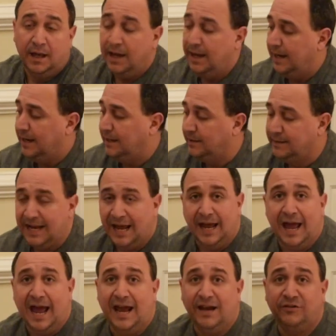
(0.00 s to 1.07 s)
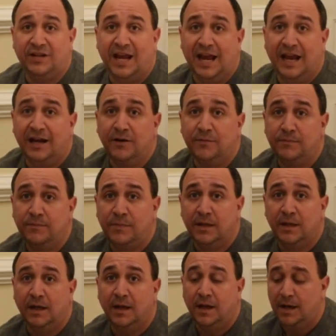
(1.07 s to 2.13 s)
and hashtag them,
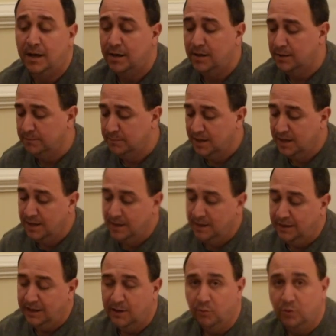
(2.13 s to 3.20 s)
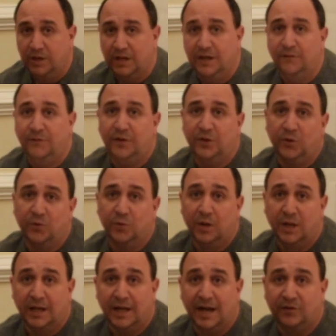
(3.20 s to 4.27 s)
they will give you
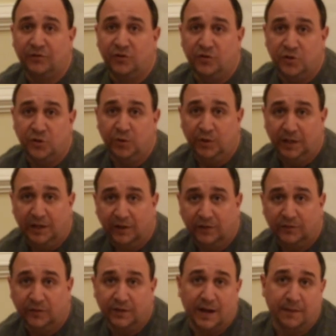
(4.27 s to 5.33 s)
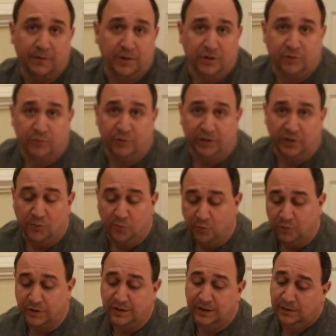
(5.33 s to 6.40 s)
an extra 2 years on top of their 3-year
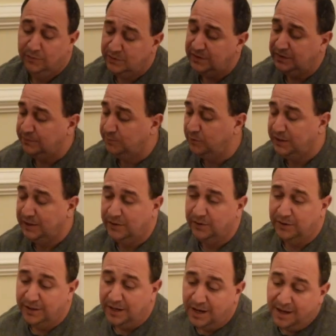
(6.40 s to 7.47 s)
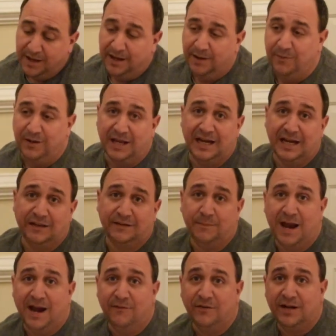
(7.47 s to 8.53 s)
warranty, which is pretty good. I mean, they get some
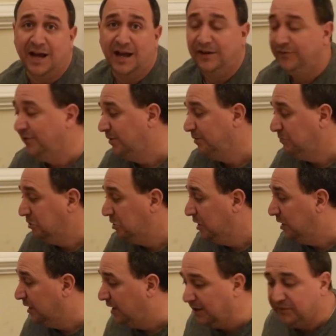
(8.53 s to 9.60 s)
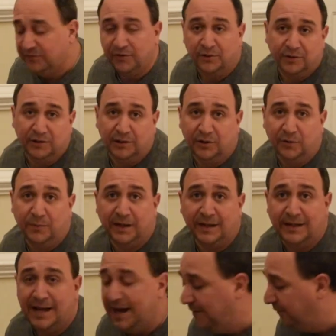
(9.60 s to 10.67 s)
advertising, you get an extra little bit of
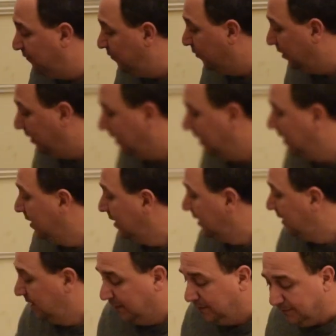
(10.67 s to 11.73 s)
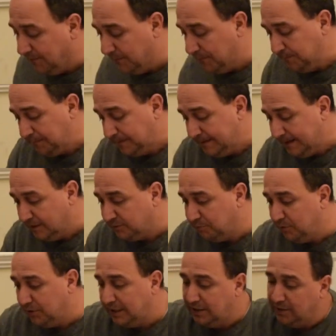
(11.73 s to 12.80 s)
time for it. So that's
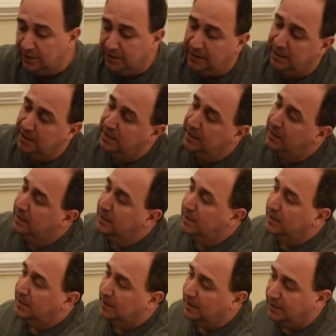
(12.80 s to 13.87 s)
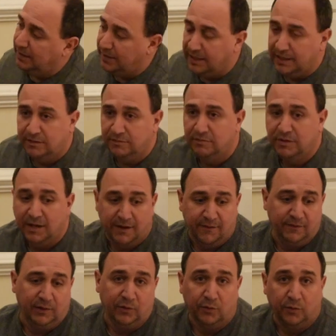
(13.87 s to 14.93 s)
pretty good. And then you have
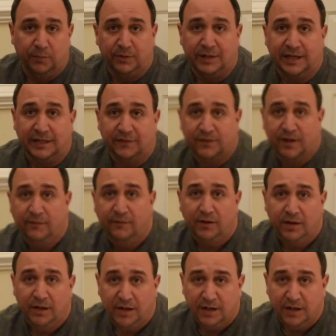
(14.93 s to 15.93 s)
a little protective cover.